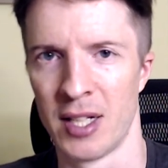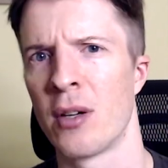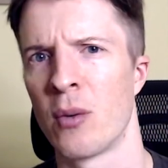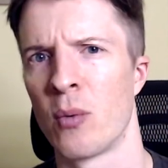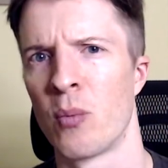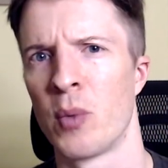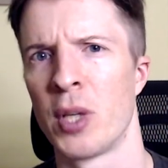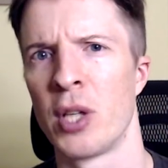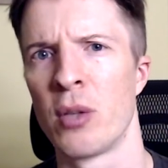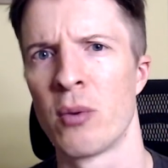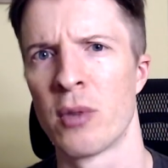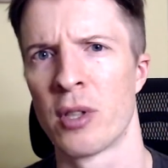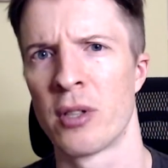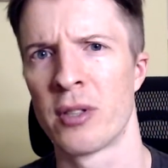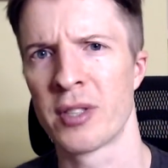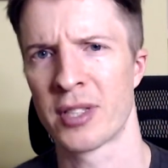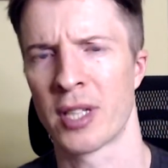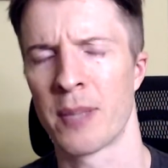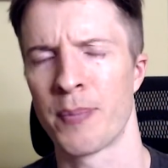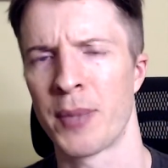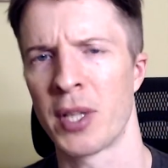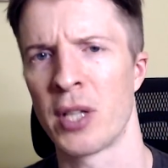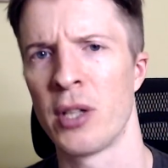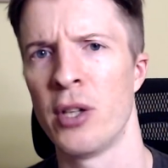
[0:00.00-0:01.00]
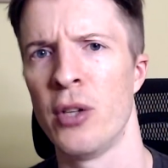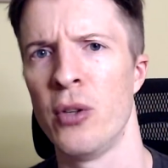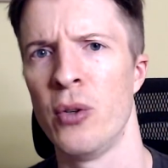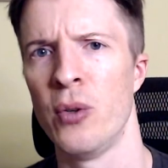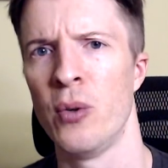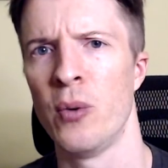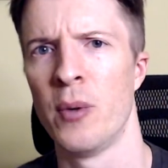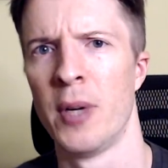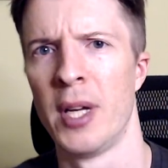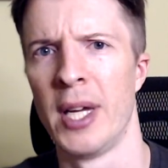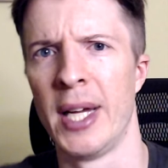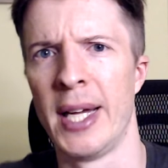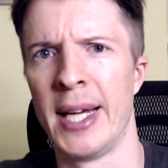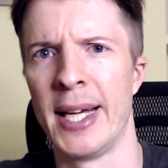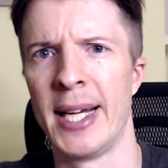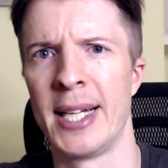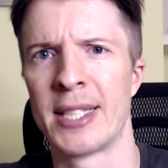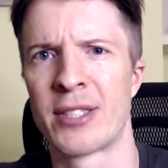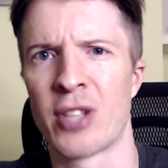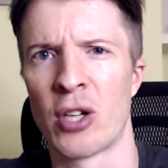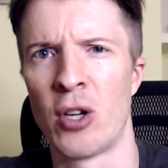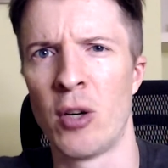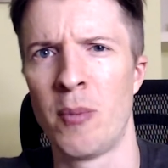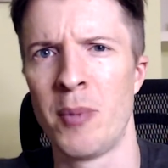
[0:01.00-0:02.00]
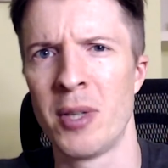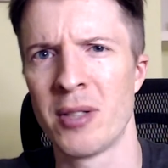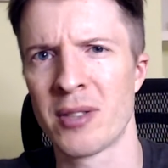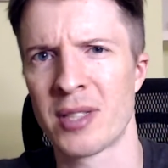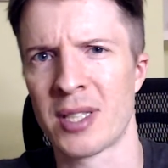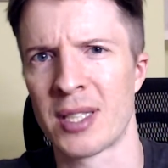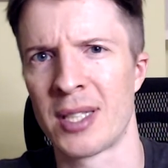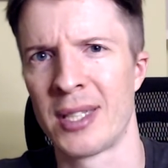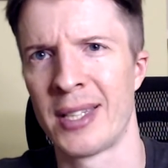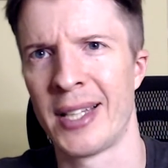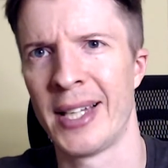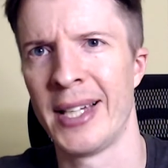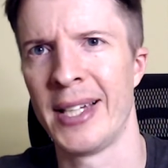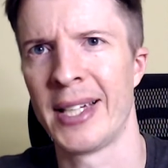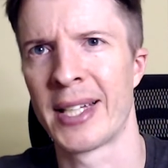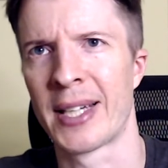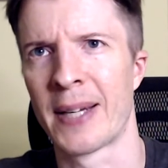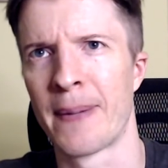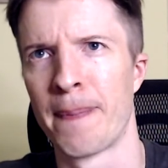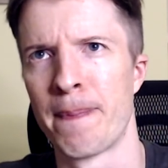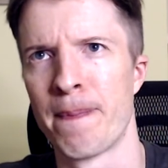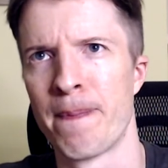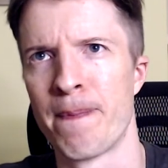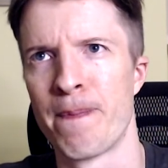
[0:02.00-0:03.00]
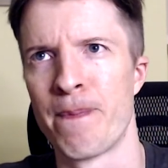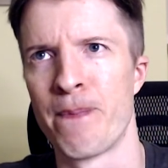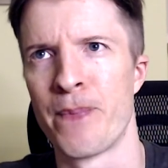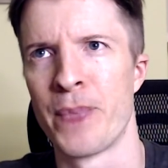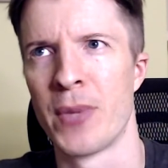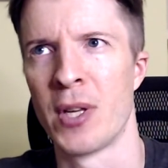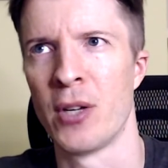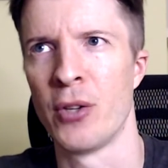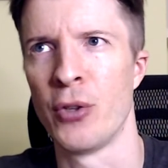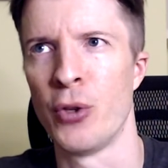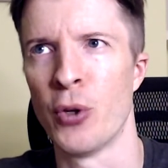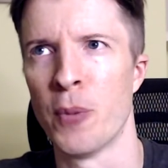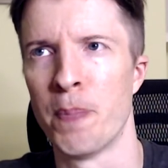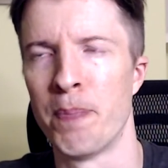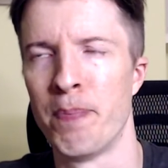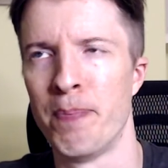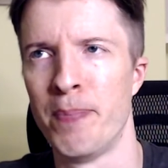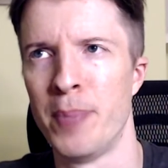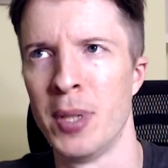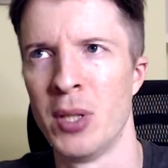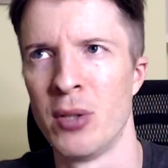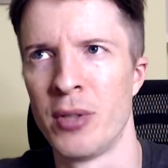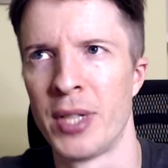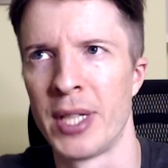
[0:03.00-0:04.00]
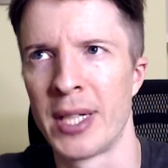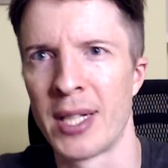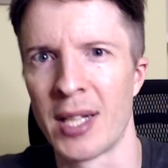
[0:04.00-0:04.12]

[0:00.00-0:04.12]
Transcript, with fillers: When you learn something new, it's almost like you're building